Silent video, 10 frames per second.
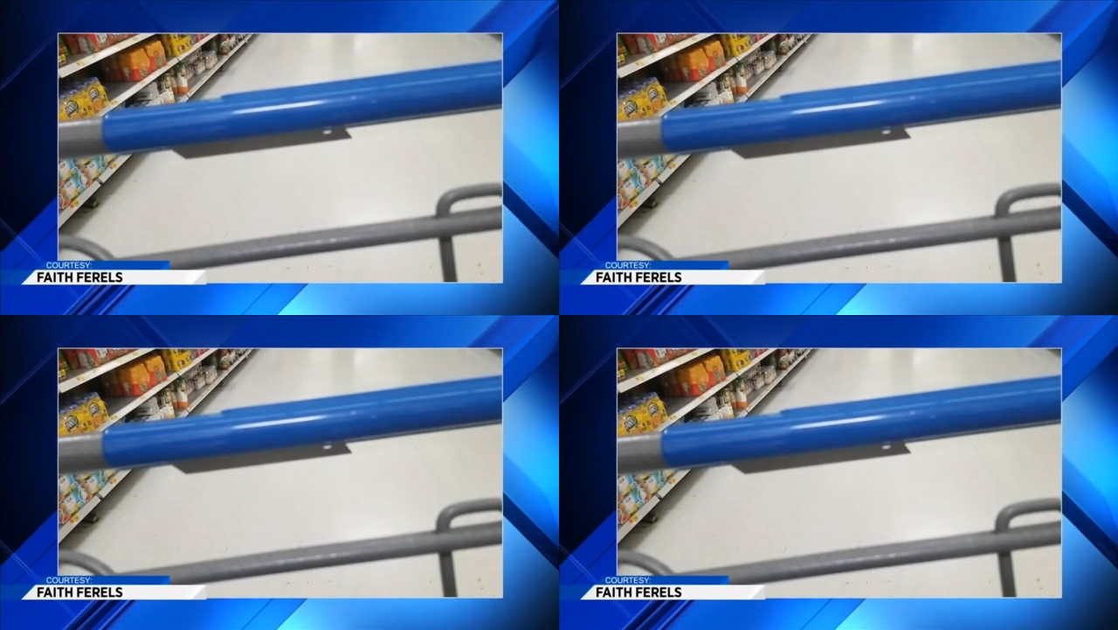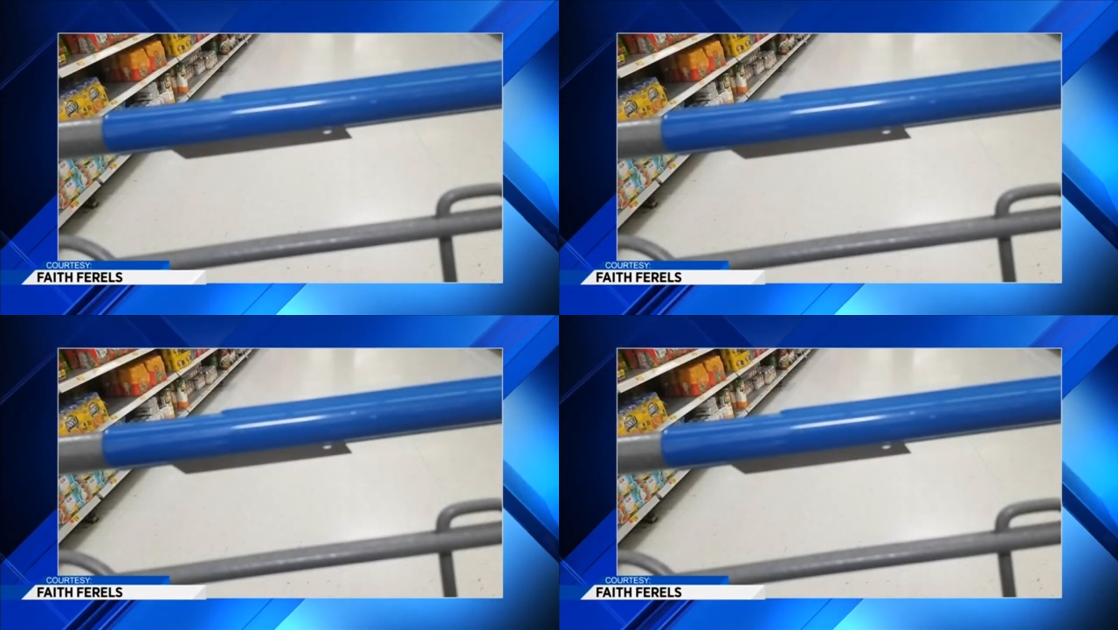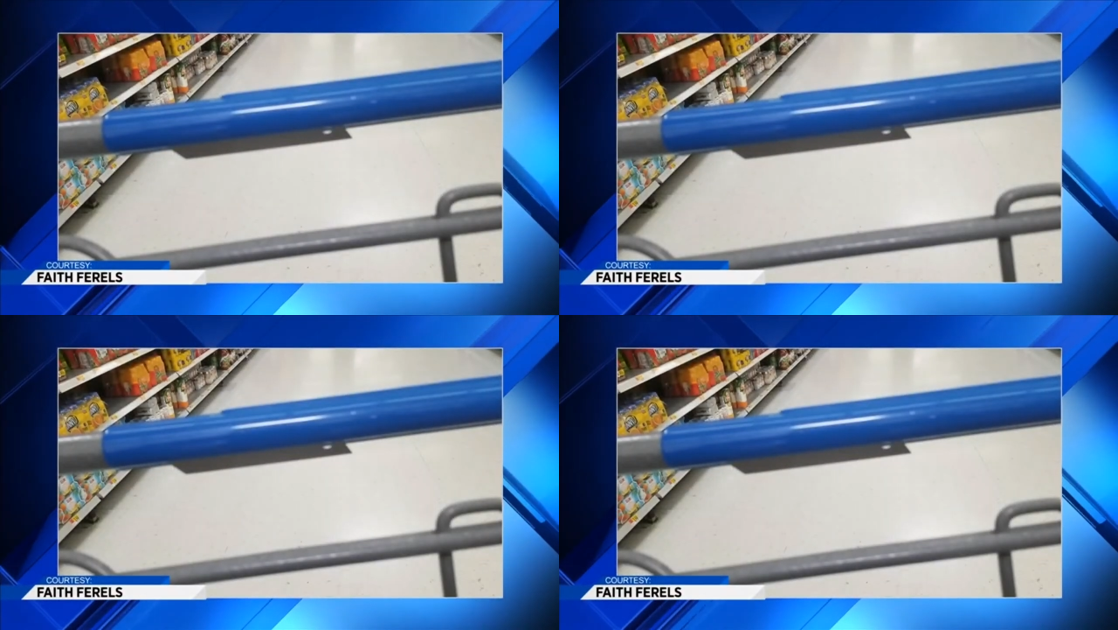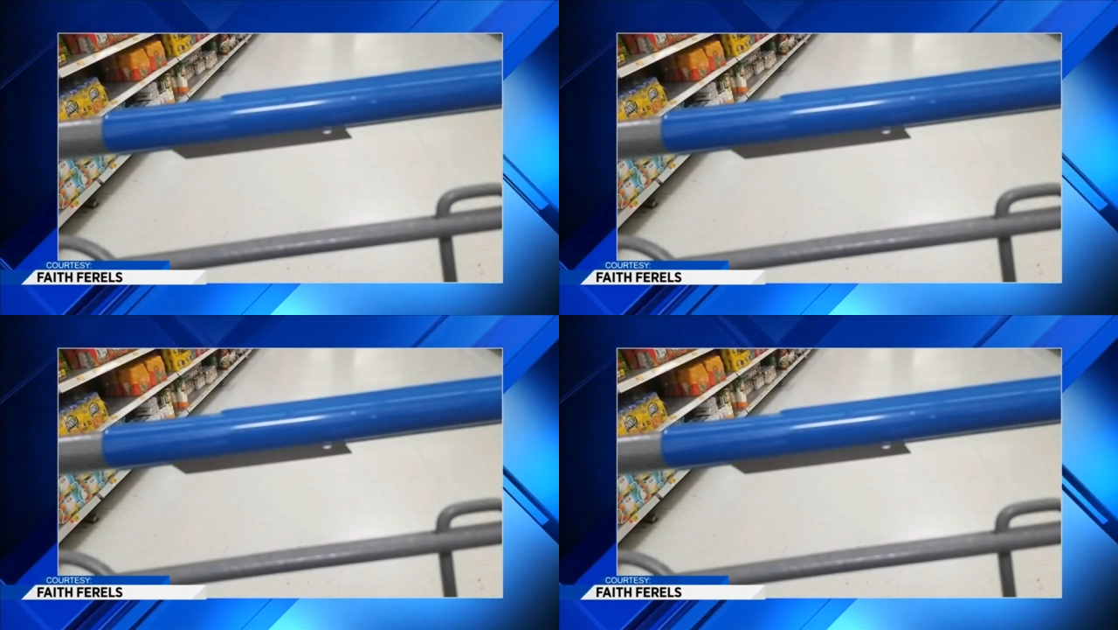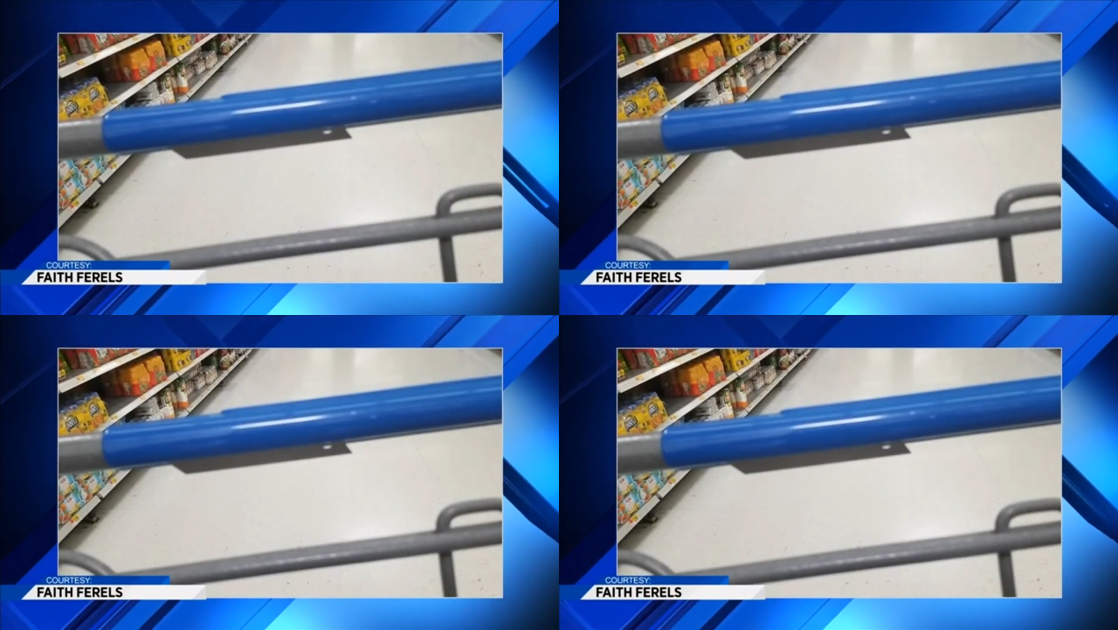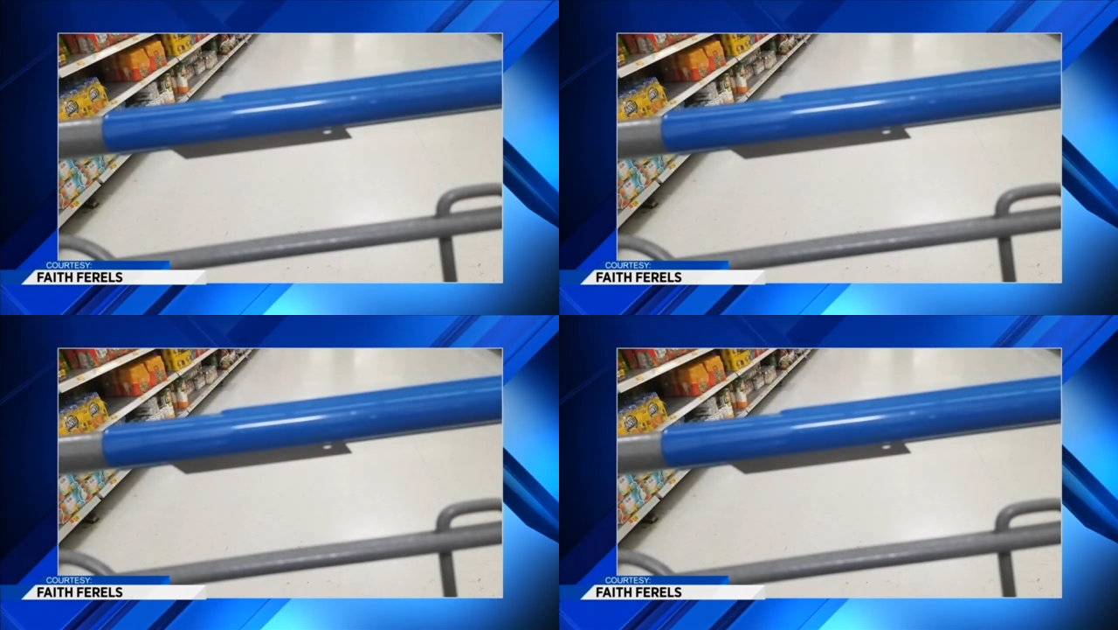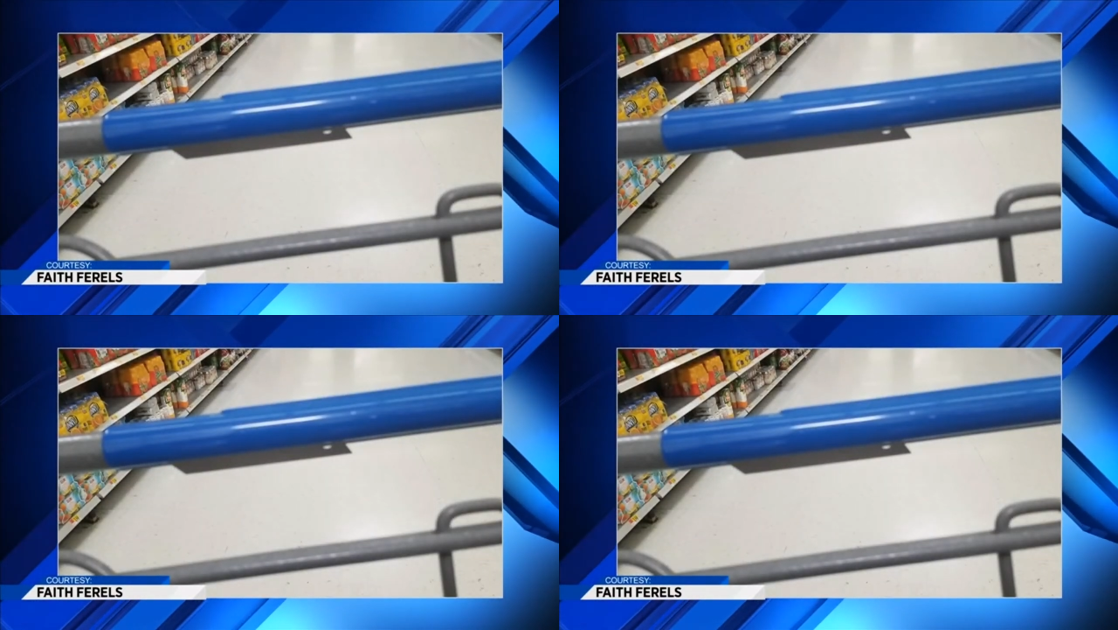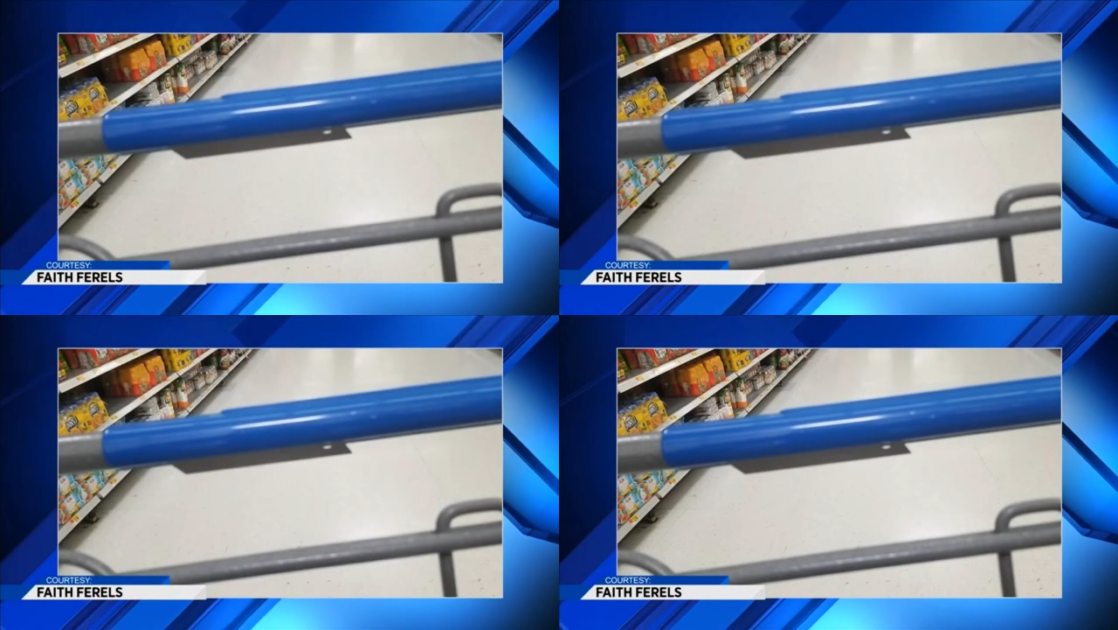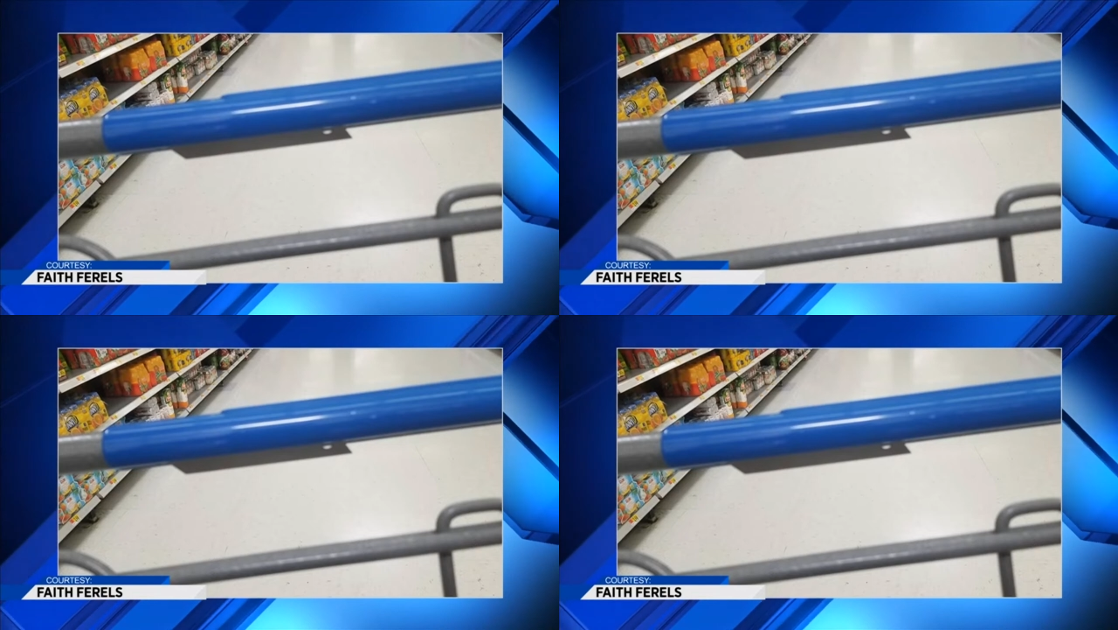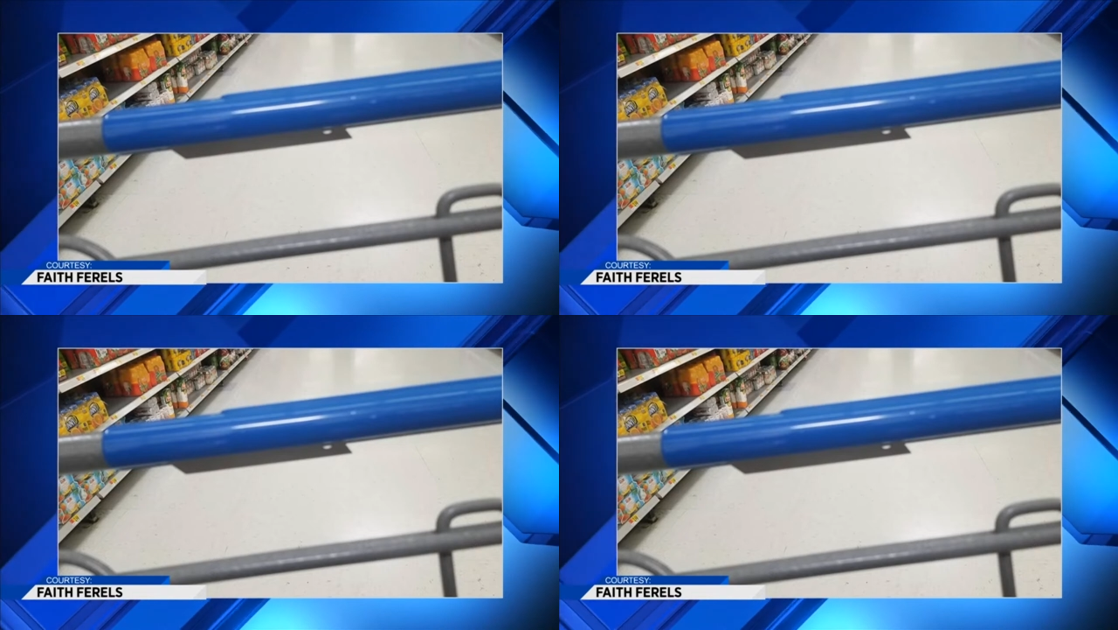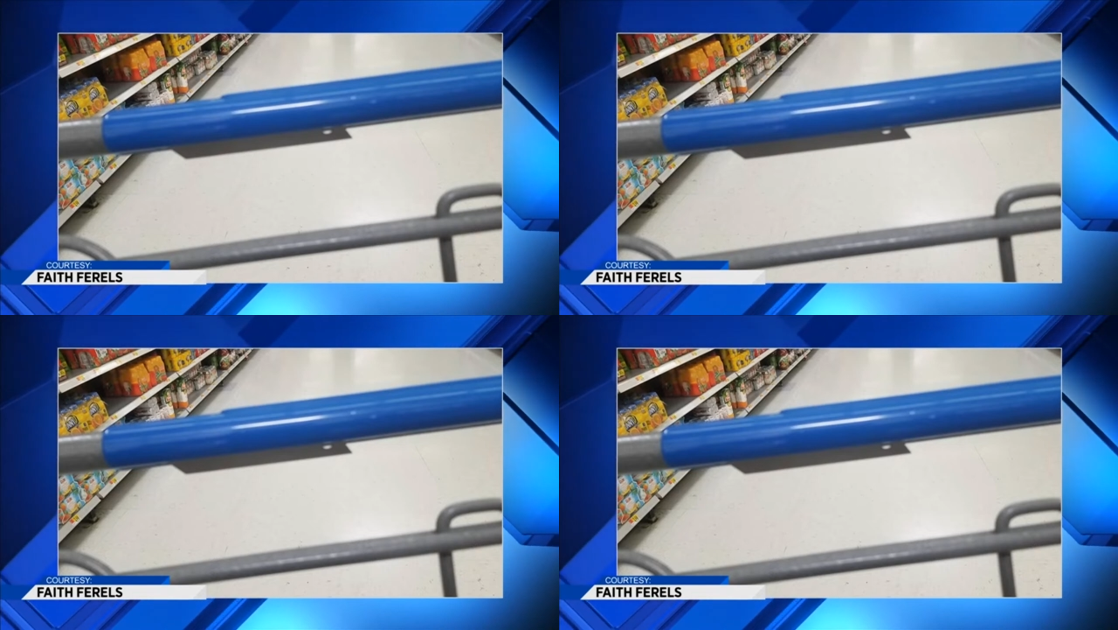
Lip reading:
[unreadable: no face in view]